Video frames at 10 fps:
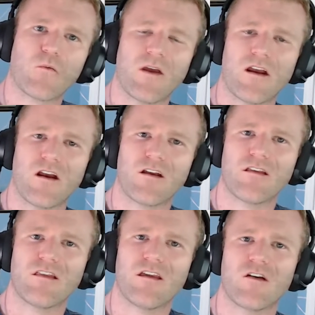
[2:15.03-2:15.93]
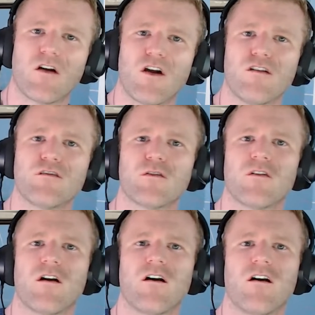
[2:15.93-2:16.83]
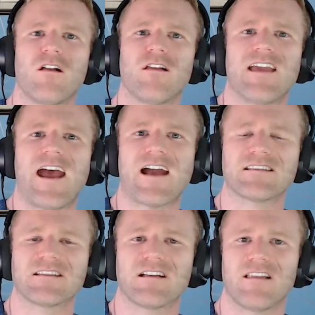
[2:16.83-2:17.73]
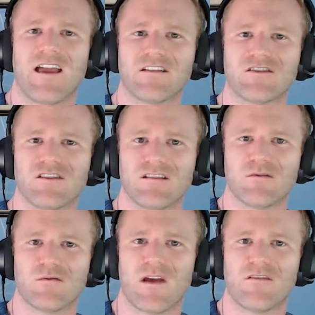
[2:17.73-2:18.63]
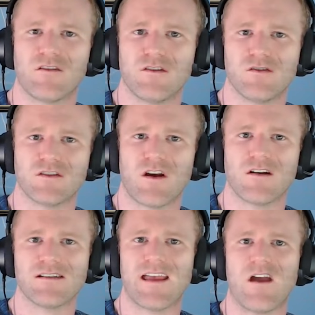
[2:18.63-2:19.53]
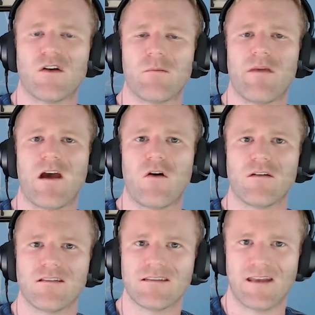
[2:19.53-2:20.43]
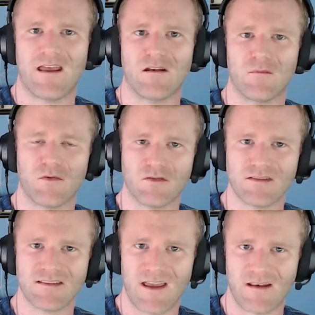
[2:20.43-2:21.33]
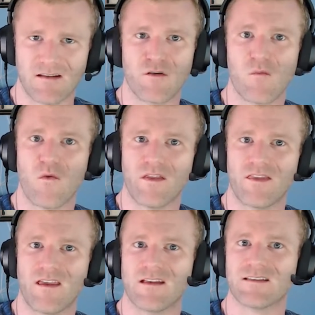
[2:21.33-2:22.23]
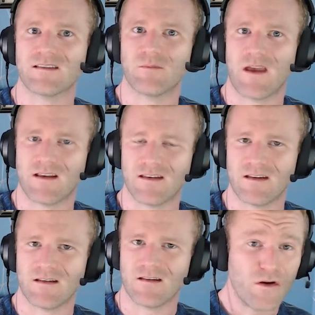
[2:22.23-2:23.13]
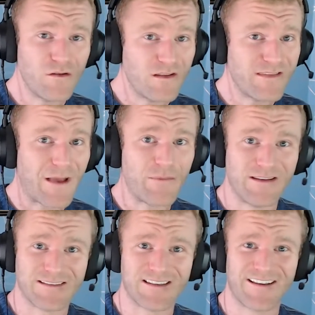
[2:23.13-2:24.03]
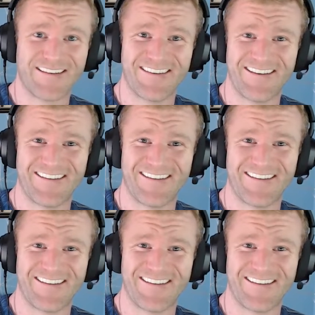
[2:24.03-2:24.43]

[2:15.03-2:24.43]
where their overall tax collection revenues are down about 10% from what they expected. What do you think that means?